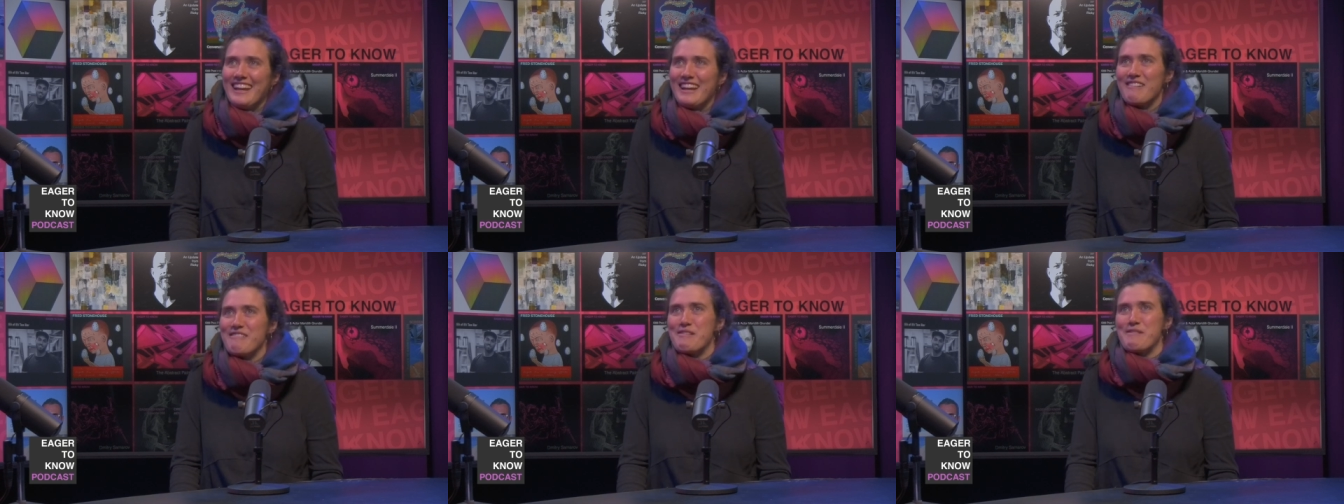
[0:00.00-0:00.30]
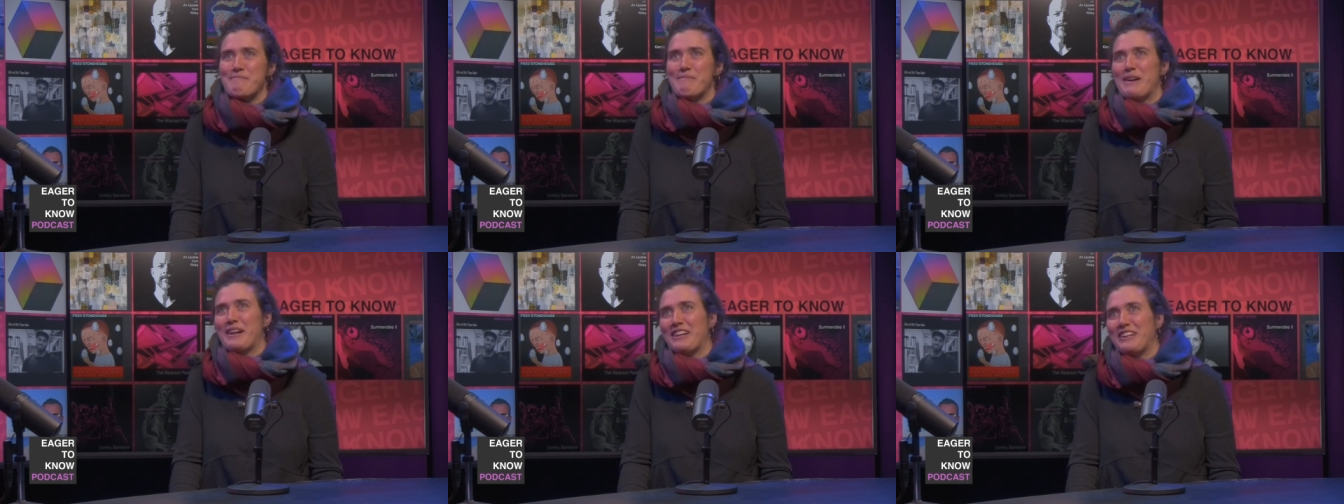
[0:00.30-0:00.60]
I grew
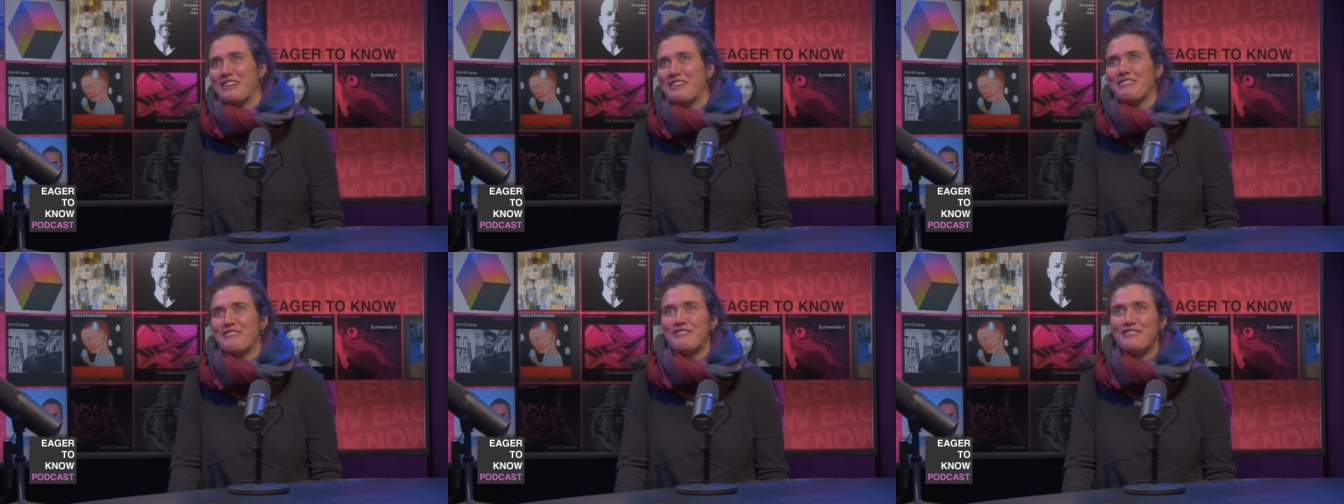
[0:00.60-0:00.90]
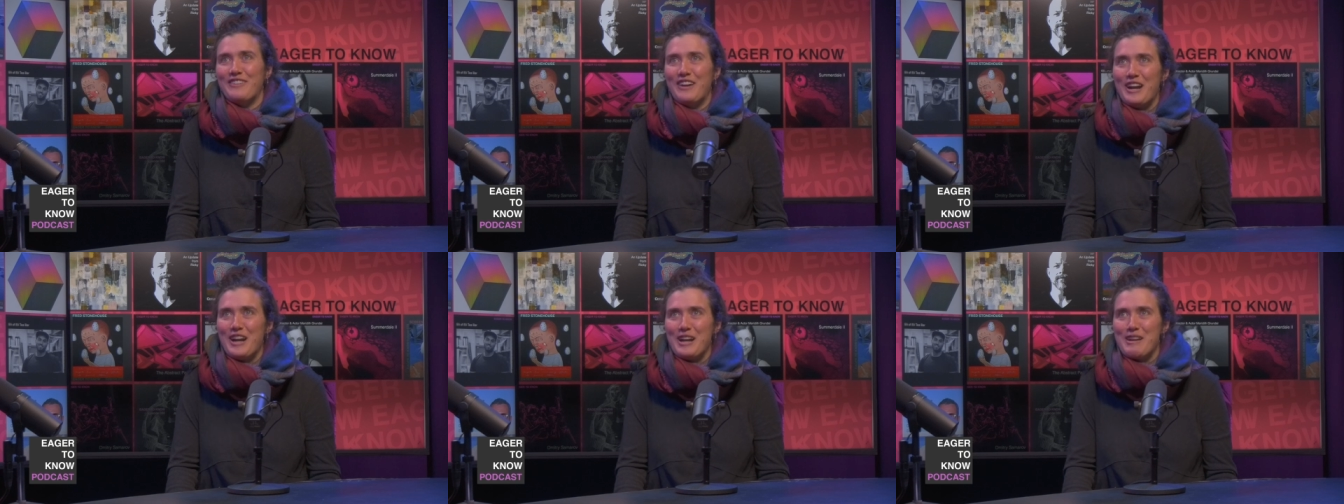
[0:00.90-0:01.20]
up on a little
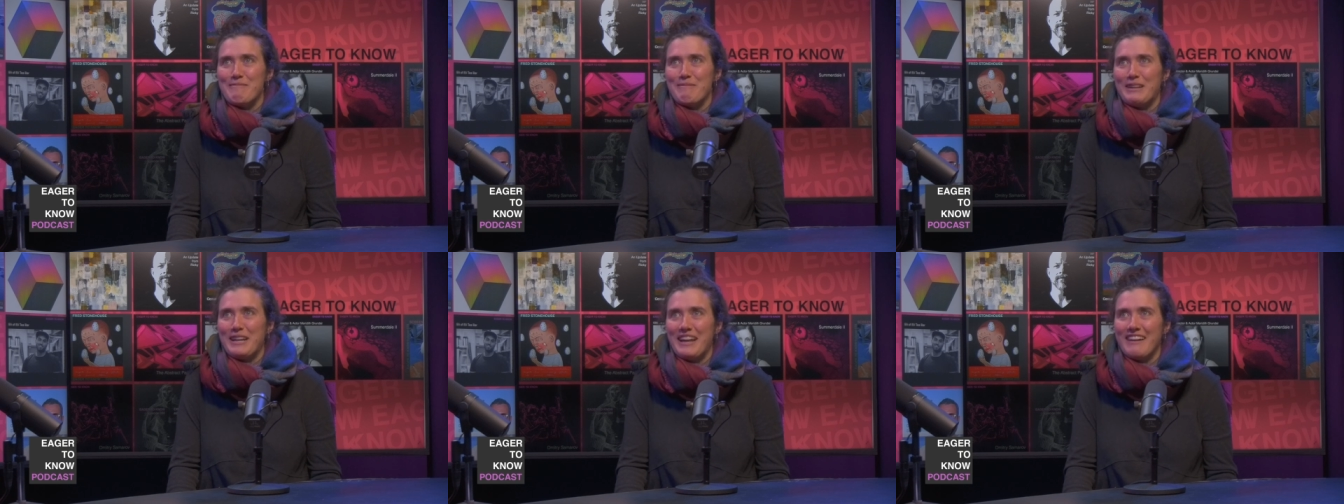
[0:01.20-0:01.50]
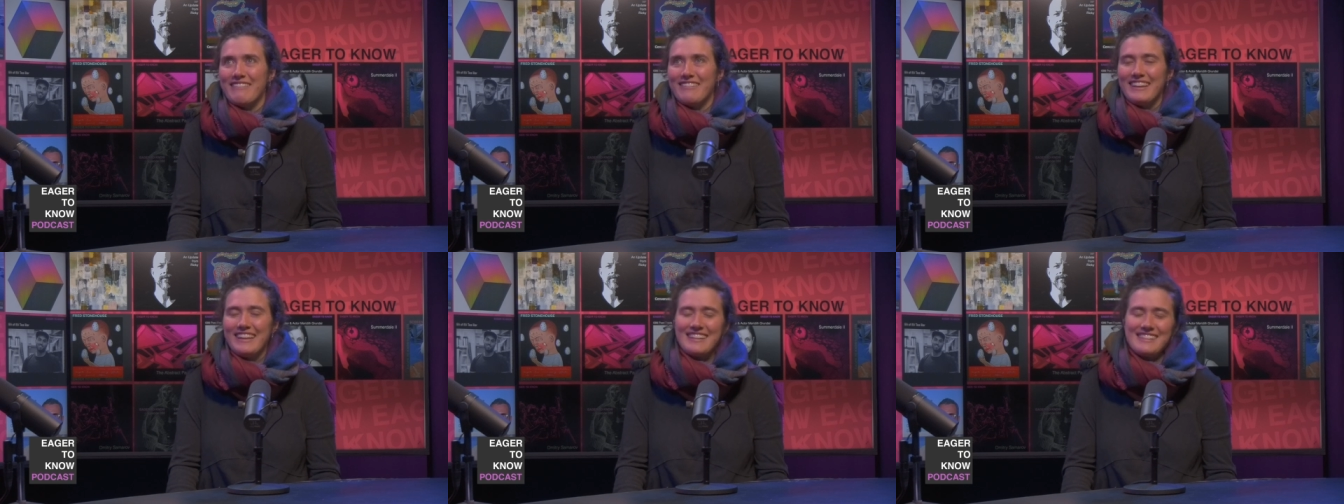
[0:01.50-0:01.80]
farm, and I
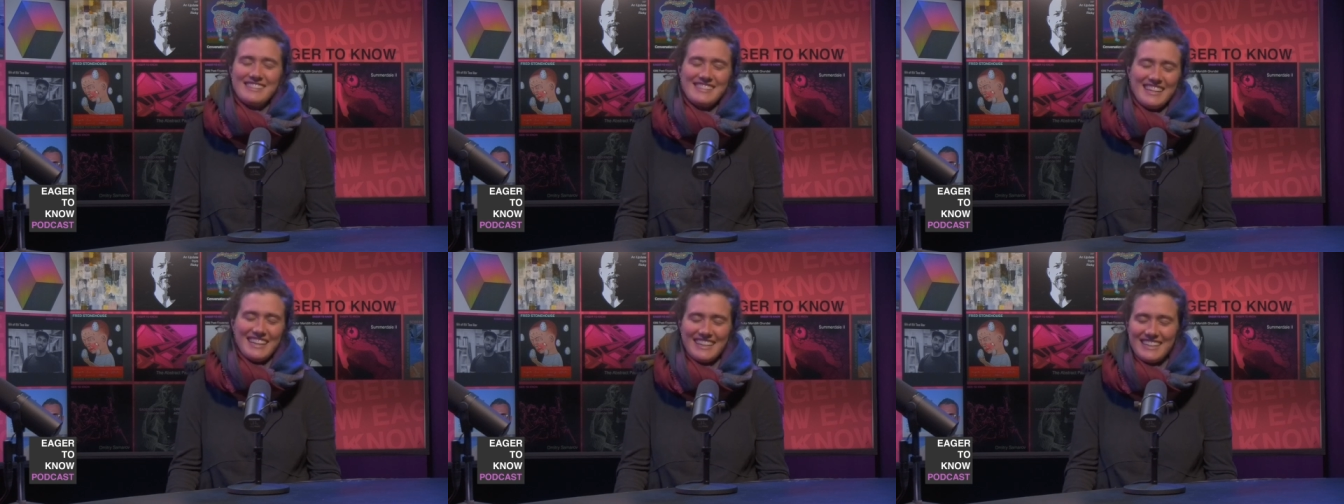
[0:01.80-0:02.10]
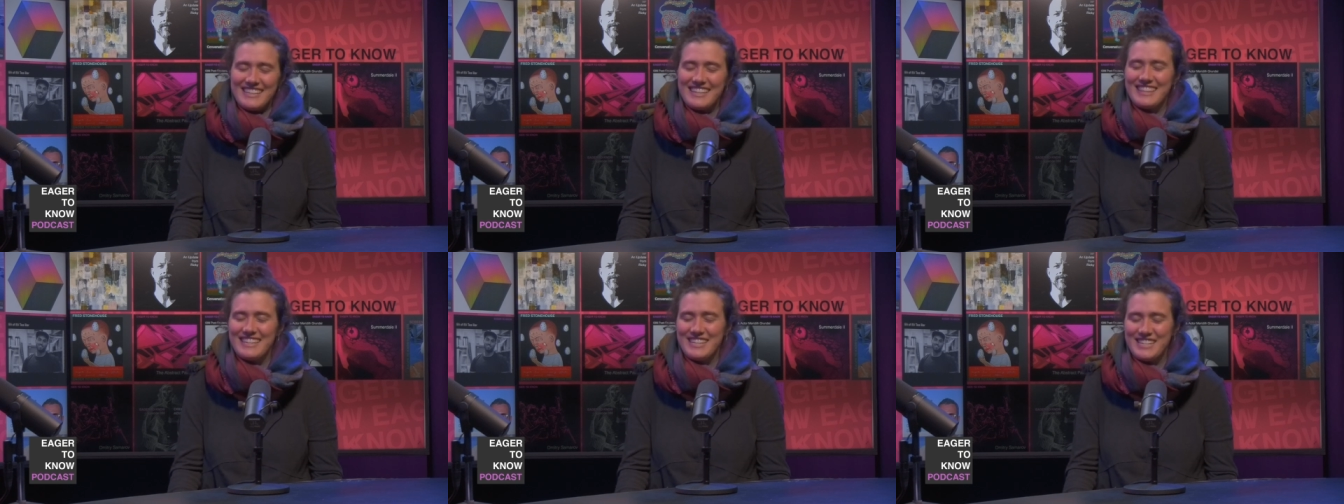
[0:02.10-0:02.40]
would like sing
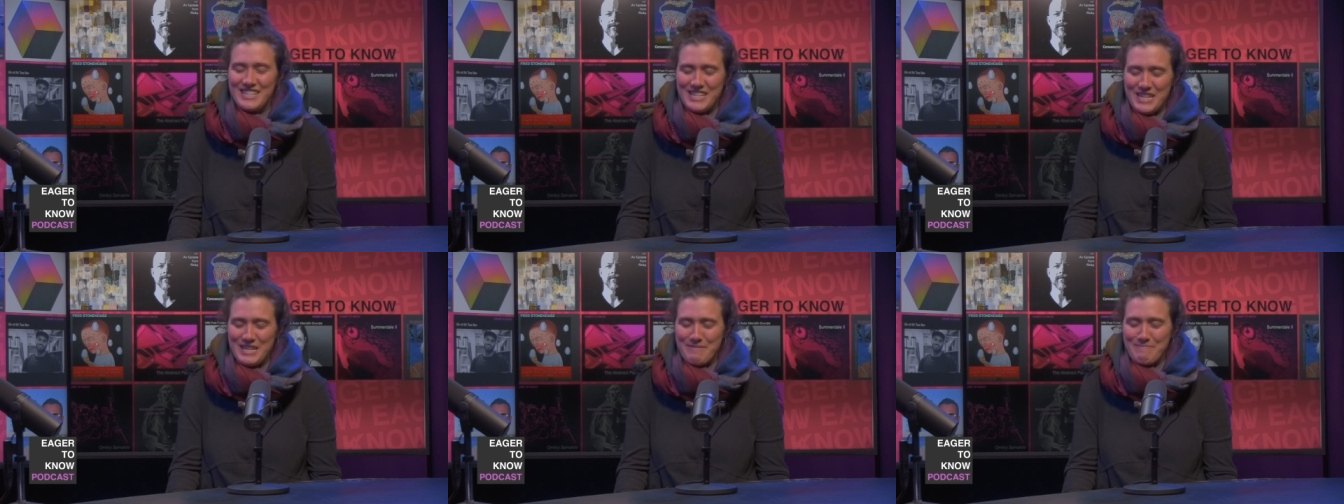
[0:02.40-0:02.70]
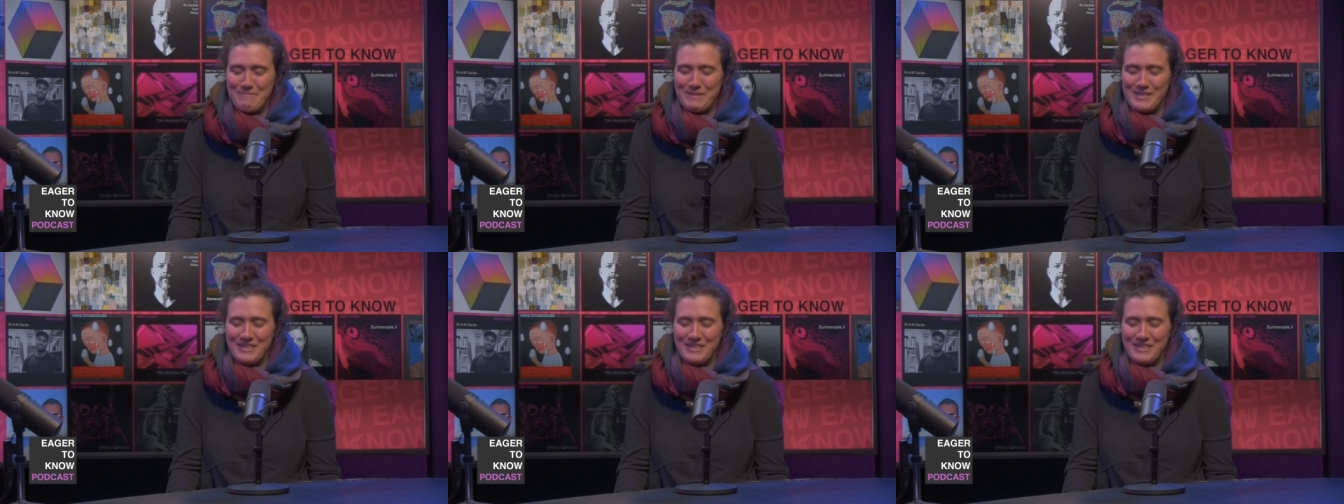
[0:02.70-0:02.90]
to the sheep.